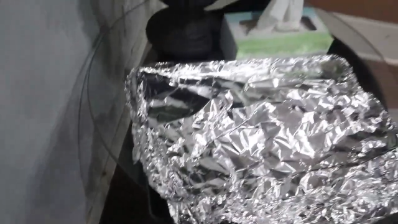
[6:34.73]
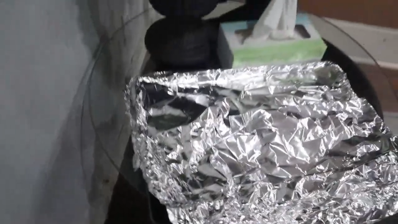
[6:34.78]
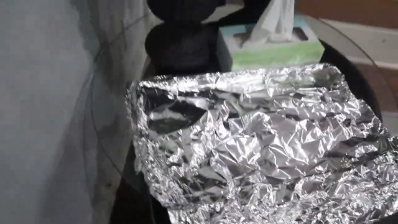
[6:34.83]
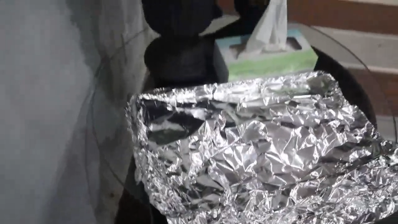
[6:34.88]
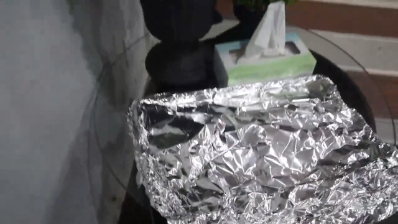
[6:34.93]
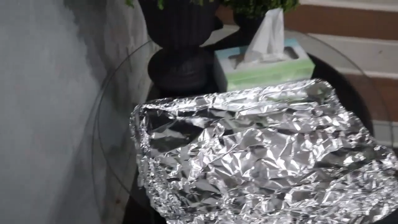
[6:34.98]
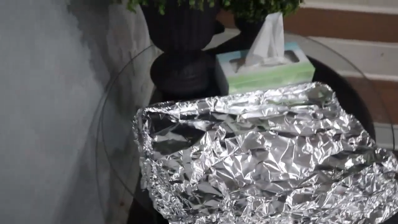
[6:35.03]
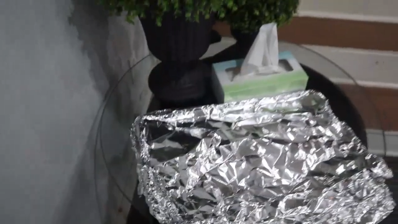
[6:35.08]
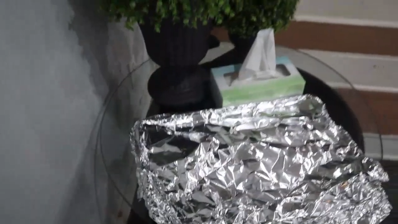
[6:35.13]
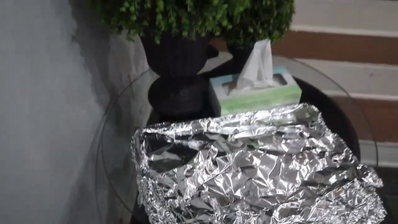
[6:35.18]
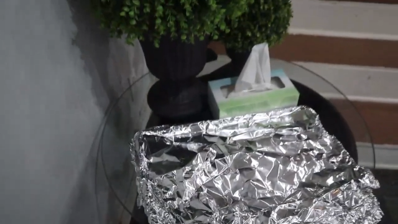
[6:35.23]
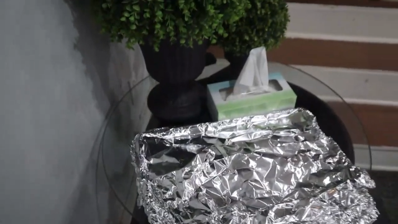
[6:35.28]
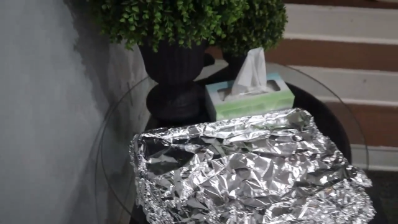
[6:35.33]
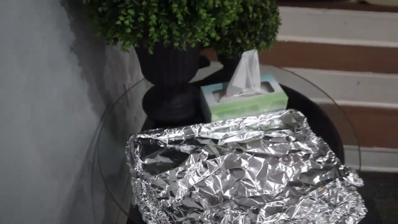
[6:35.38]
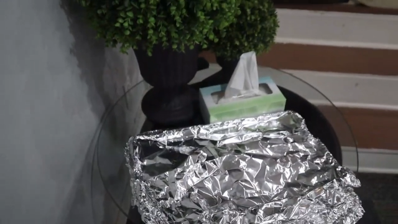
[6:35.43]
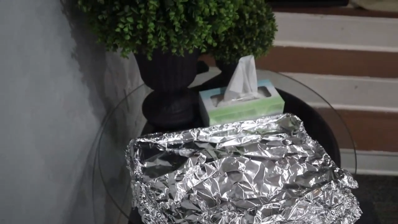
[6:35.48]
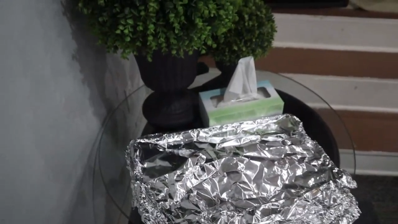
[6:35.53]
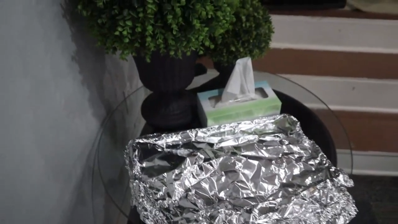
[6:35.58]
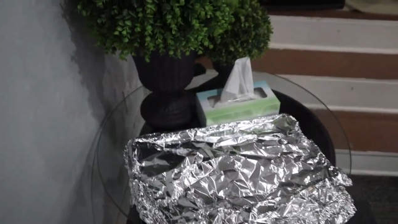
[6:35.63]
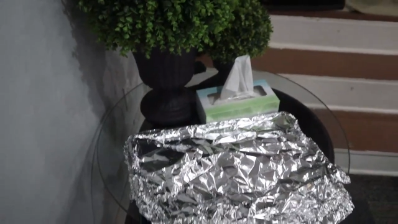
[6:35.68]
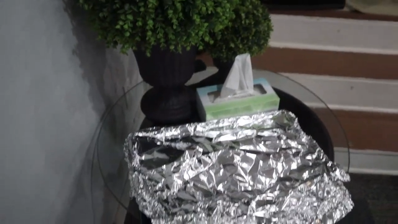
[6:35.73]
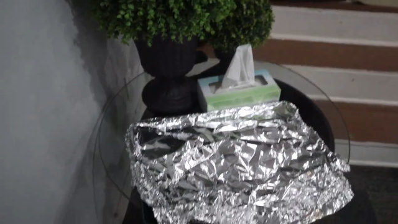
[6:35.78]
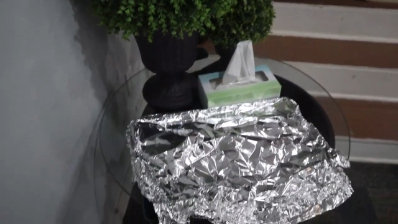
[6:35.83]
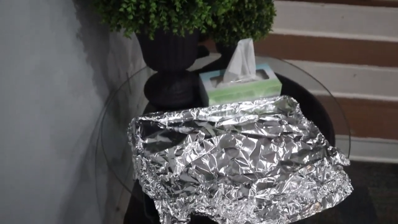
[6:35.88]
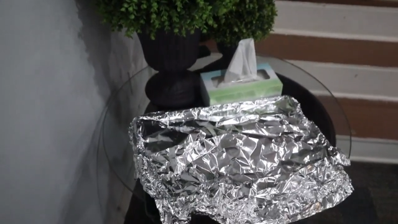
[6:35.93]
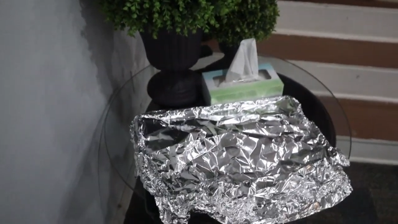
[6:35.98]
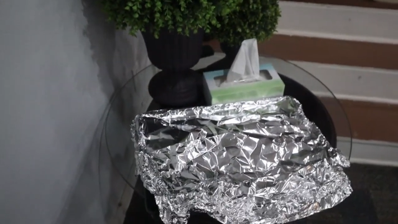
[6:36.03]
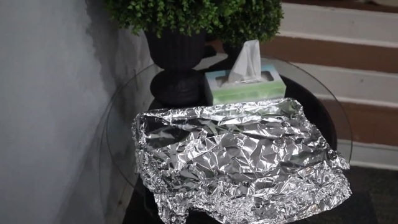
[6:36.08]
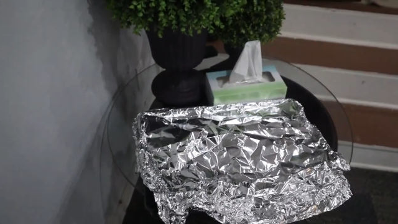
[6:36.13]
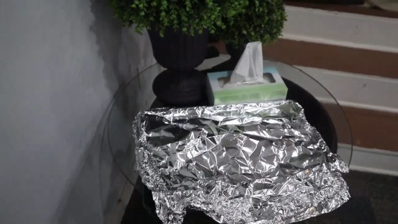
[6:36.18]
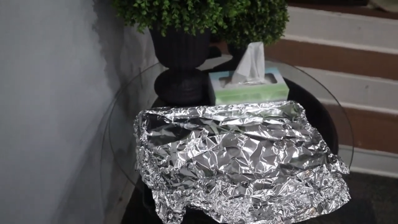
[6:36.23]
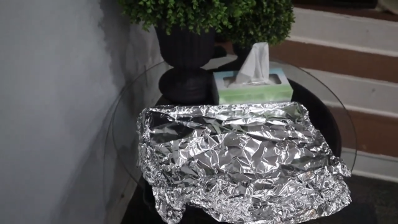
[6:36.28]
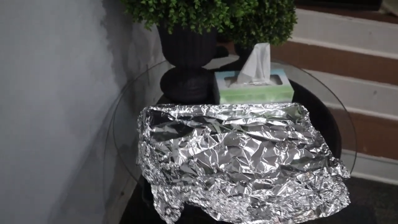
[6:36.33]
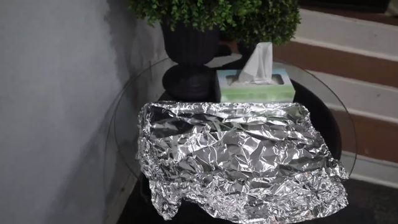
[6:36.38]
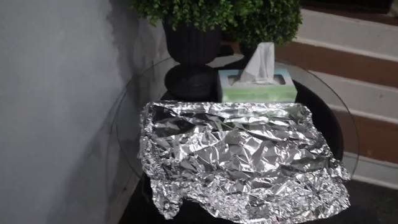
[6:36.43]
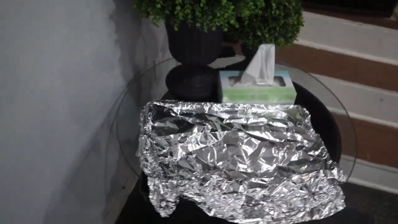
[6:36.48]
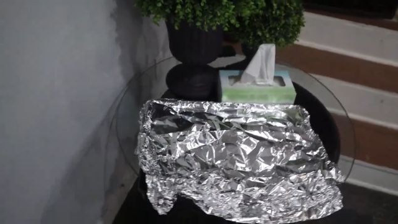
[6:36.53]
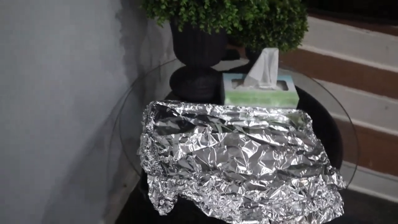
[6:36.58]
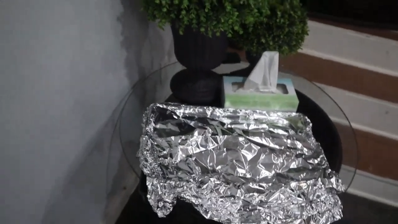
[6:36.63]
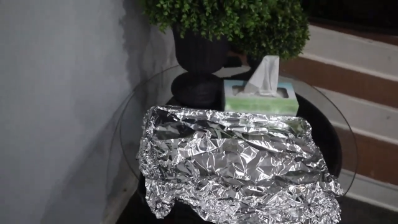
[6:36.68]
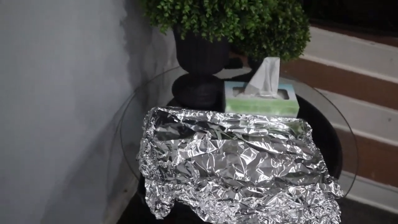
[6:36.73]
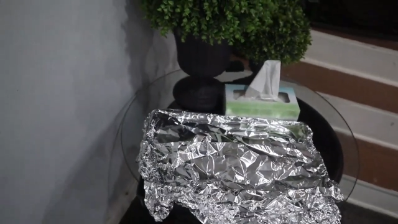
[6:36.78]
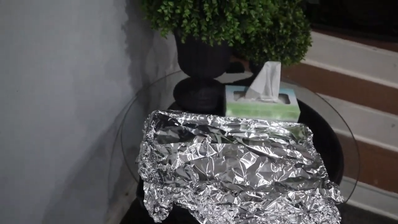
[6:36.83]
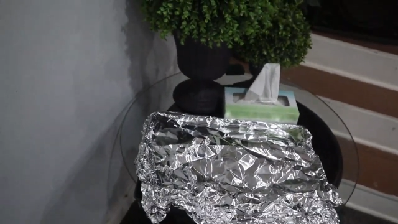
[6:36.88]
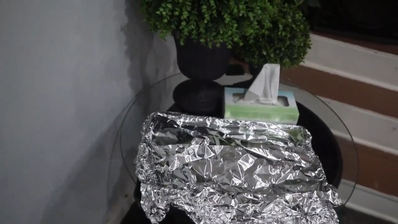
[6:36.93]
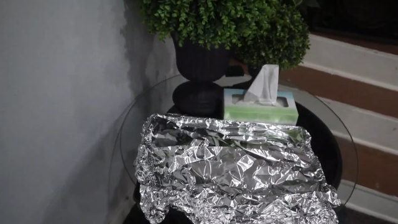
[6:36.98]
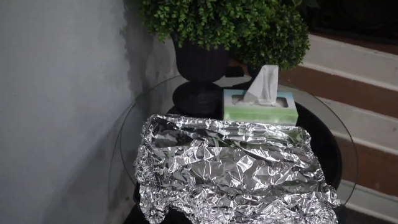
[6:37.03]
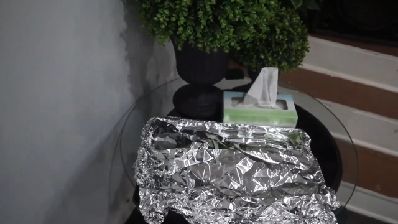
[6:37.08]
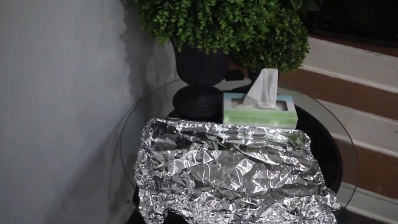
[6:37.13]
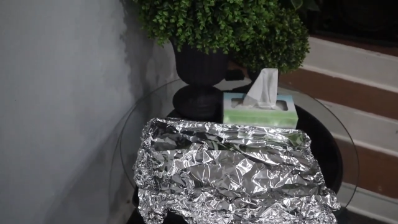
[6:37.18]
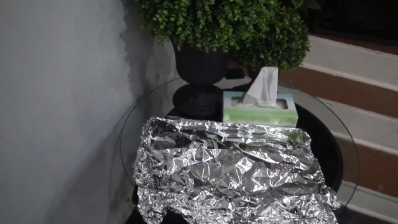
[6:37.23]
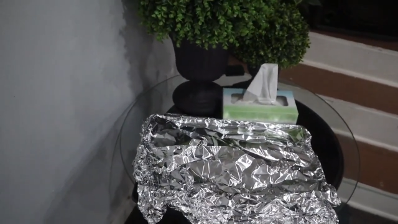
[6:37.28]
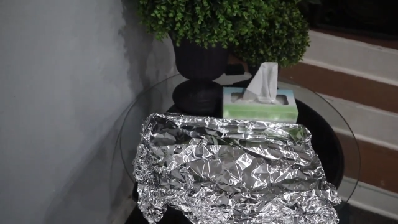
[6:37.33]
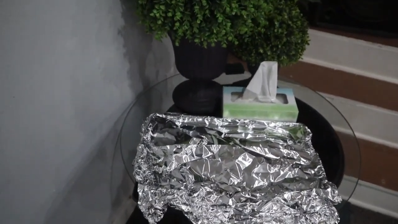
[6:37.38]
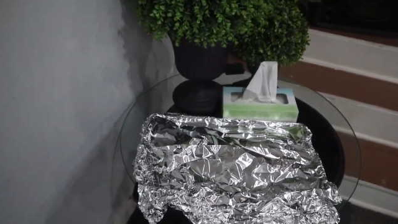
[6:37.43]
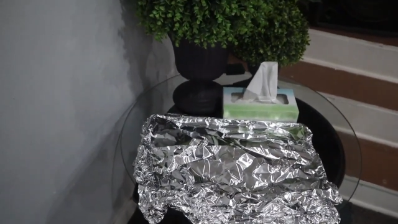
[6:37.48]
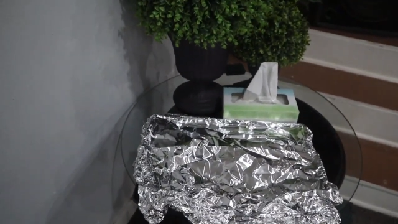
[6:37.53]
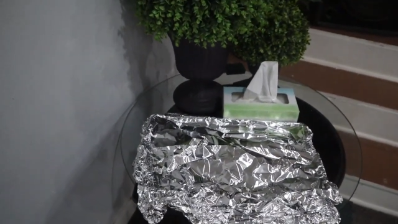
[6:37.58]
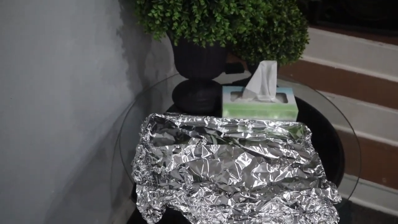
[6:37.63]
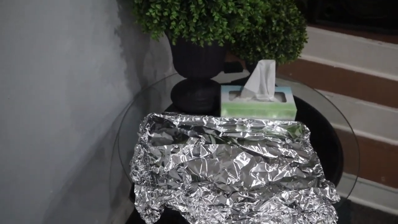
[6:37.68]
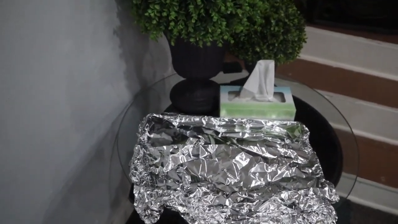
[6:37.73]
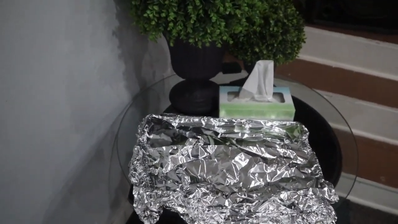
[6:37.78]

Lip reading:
No face is visible, so there are no lips to read.